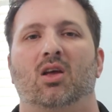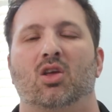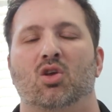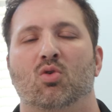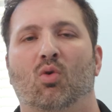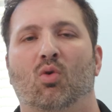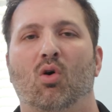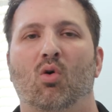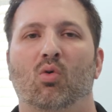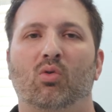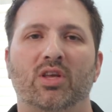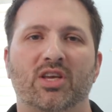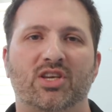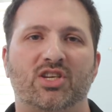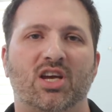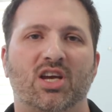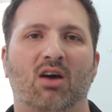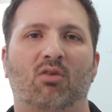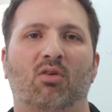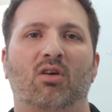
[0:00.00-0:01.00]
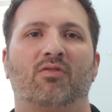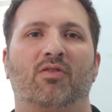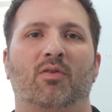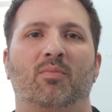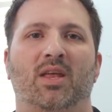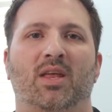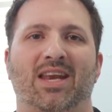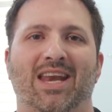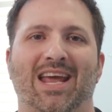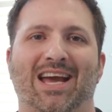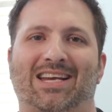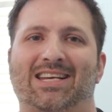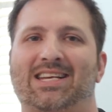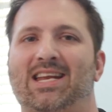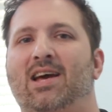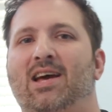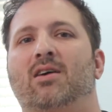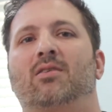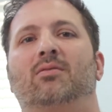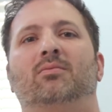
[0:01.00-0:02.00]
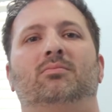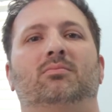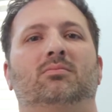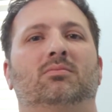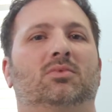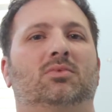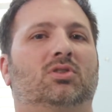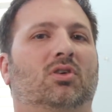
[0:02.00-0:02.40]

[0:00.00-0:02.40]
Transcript: you will only shower from the neck down.